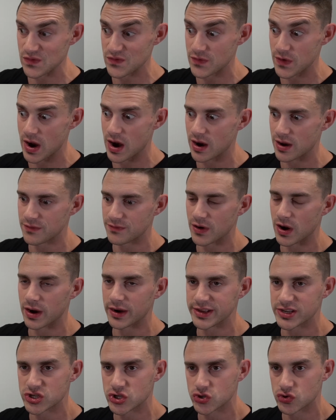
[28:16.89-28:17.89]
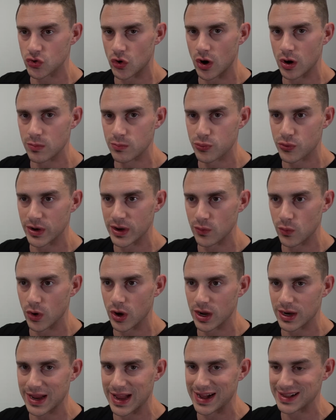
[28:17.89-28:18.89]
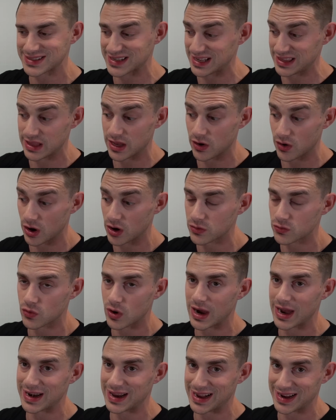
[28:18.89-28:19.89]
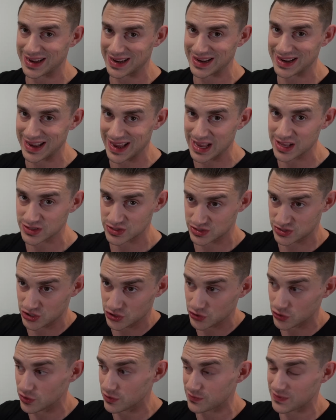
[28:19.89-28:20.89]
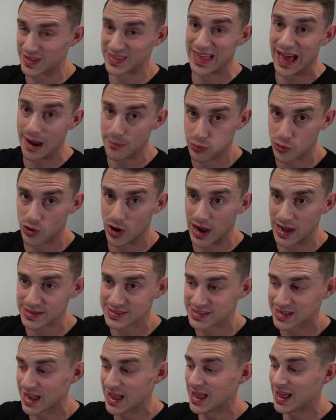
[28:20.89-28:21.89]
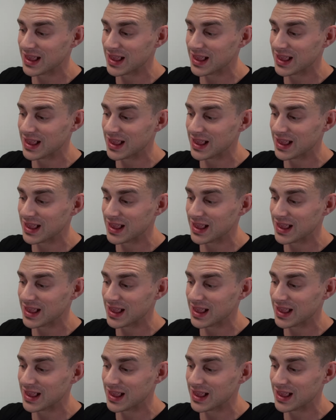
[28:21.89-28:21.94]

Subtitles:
very, very strong pre-workouts in their own right are going to get to you for that price,